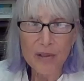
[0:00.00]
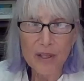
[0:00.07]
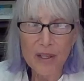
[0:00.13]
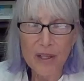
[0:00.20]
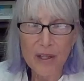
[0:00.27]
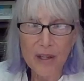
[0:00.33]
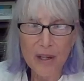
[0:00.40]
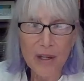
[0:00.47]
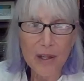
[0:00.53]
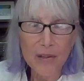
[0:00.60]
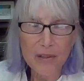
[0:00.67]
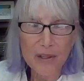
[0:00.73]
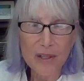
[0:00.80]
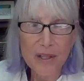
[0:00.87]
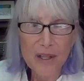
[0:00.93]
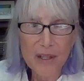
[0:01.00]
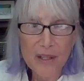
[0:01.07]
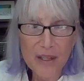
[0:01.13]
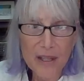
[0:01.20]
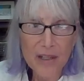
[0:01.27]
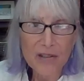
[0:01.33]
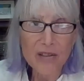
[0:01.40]
It can cause
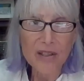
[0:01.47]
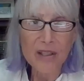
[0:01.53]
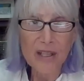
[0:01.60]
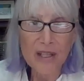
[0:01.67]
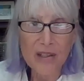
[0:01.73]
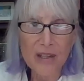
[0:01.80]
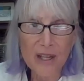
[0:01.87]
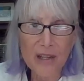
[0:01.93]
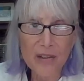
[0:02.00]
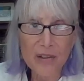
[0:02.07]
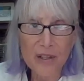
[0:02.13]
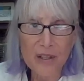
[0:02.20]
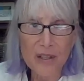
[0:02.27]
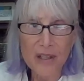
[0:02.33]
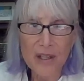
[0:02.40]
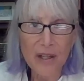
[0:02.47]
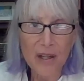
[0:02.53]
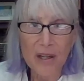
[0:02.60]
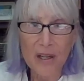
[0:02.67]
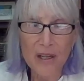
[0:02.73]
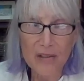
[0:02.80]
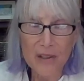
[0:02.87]
things that need attention. It can
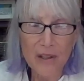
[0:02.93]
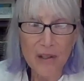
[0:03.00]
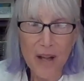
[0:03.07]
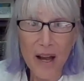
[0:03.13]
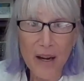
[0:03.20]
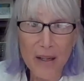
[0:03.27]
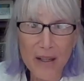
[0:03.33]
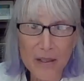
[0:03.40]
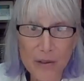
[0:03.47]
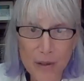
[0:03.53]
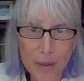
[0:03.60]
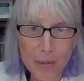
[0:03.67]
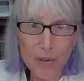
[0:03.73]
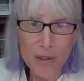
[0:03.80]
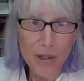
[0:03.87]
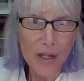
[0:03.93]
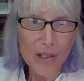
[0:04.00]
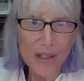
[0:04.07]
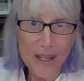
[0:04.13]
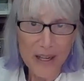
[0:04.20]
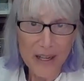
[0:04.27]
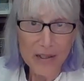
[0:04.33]
cause a lot of trouble. It can cause
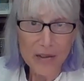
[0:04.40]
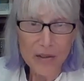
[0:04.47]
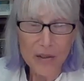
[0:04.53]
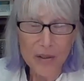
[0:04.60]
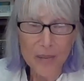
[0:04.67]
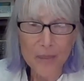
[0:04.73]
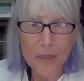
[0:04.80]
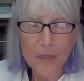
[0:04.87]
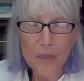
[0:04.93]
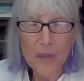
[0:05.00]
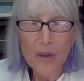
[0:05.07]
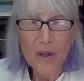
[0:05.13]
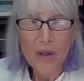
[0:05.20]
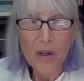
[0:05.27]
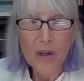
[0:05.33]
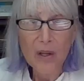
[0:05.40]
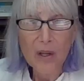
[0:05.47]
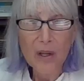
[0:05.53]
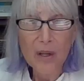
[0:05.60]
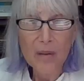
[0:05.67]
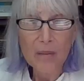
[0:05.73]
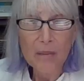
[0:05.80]
cancer.
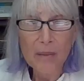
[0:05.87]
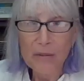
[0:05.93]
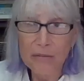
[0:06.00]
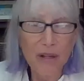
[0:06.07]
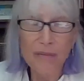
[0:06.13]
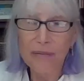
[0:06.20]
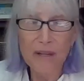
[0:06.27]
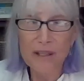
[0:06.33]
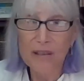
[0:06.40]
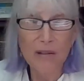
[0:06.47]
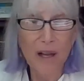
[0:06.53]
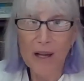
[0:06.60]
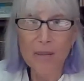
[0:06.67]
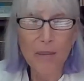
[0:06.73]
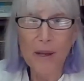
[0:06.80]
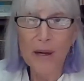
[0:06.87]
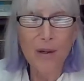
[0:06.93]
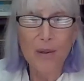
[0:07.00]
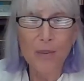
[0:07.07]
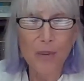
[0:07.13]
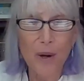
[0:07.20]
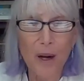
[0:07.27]
But reflux is not a
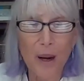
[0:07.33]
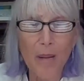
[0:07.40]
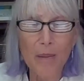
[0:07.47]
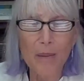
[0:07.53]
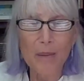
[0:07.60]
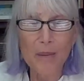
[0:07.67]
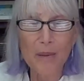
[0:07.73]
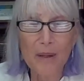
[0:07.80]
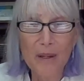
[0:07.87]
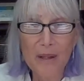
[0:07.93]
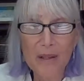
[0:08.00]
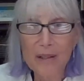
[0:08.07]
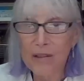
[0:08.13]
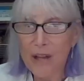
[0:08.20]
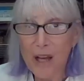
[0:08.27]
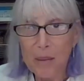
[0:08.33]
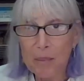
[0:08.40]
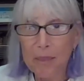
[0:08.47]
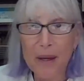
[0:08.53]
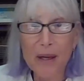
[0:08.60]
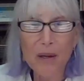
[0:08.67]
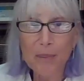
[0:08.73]
medical problem. There's not a
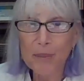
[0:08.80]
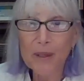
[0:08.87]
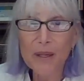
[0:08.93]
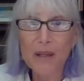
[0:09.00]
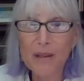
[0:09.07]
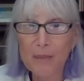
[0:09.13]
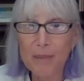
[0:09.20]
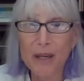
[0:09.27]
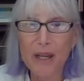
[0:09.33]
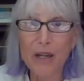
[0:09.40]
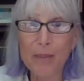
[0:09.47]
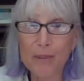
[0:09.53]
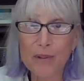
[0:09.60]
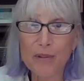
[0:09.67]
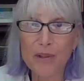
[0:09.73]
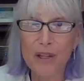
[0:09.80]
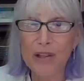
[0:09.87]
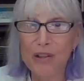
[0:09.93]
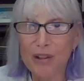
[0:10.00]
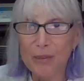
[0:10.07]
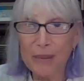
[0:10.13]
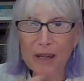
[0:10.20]
better pill, a better
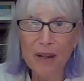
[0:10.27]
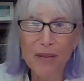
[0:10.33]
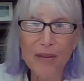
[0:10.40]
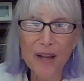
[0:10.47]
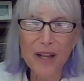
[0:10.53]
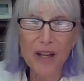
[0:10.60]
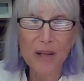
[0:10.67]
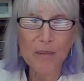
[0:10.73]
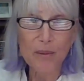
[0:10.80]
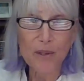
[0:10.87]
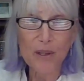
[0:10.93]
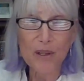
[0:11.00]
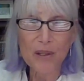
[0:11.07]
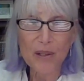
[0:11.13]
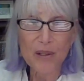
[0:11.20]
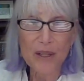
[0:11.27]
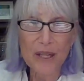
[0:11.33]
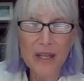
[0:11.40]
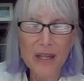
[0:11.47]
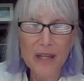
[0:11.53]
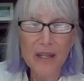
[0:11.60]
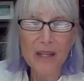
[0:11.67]
procedure, a better thing you can put on your
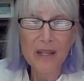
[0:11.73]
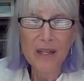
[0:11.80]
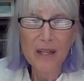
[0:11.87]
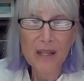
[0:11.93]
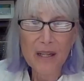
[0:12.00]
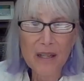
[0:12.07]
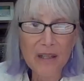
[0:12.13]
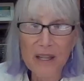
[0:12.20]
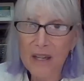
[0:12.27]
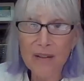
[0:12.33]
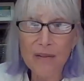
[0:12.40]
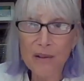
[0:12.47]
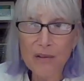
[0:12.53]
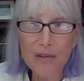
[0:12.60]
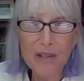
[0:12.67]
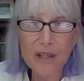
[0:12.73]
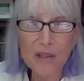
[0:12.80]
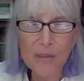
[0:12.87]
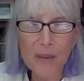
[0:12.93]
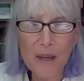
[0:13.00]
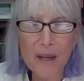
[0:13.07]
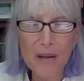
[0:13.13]
neck. None of those things
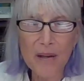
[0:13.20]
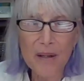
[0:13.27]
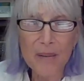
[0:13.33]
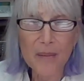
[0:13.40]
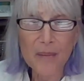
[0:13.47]
matter.